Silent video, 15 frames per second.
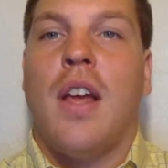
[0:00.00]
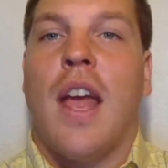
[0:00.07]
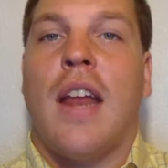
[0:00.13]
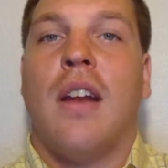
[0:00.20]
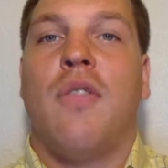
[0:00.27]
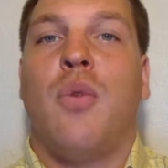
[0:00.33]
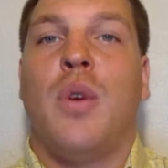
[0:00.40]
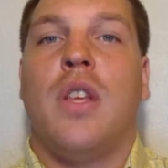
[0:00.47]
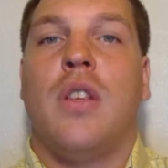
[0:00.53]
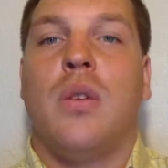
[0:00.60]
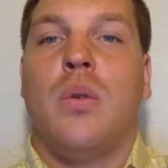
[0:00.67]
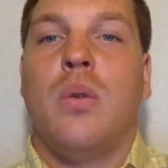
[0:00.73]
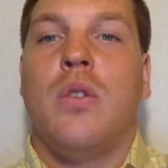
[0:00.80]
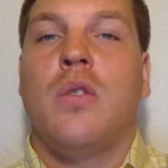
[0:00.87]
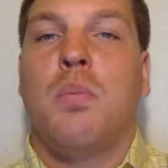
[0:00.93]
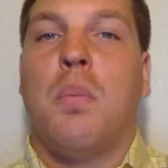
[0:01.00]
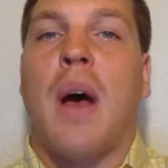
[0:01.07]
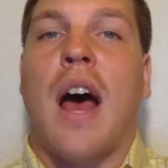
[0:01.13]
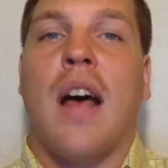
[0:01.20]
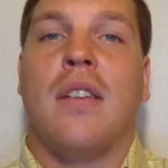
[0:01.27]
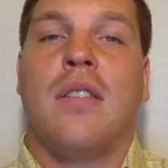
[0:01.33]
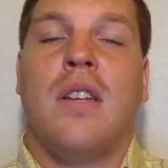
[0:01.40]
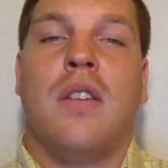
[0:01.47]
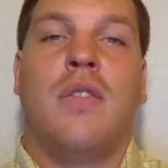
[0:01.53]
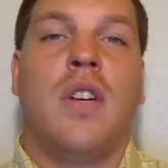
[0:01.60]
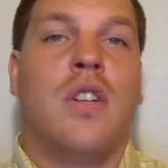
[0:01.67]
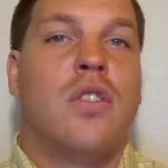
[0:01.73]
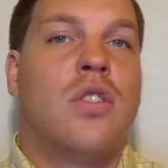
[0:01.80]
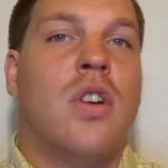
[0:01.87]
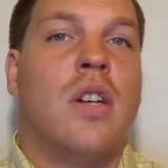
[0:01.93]
And if we use positive,
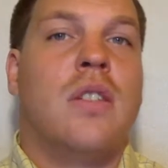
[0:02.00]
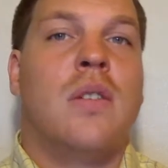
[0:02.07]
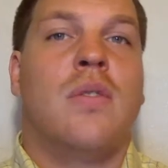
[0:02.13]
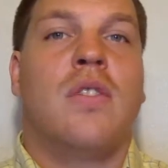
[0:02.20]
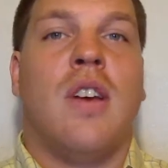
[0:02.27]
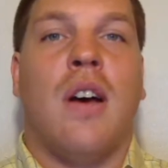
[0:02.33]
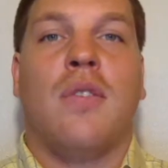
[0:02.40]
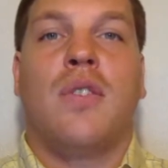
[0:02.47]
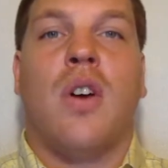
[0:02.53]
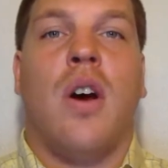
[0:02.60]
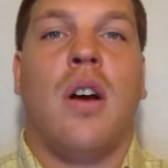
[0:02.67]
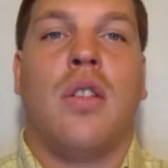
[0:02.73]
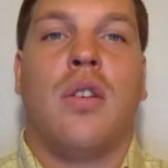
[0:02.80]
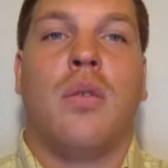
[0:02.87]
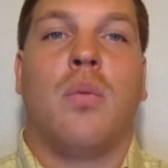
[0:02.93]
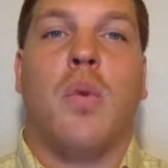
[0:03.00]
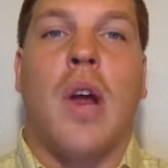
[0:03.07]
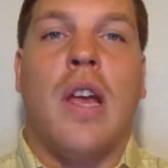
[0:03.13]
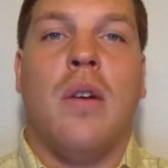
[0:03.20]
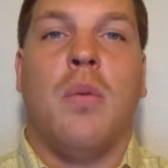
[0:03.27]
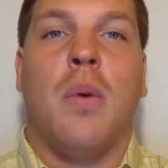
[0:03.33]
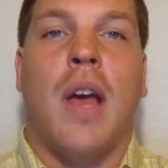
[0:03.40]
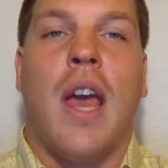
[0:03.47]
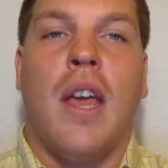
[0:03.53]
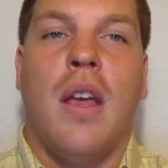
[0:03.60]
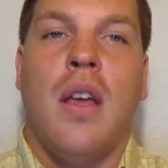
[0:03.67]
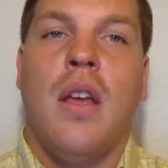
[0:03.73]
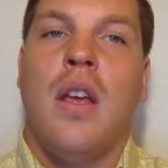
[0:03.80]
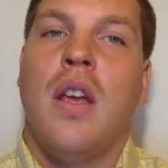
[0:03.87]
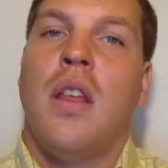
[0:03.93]
constructive self-talk the right way,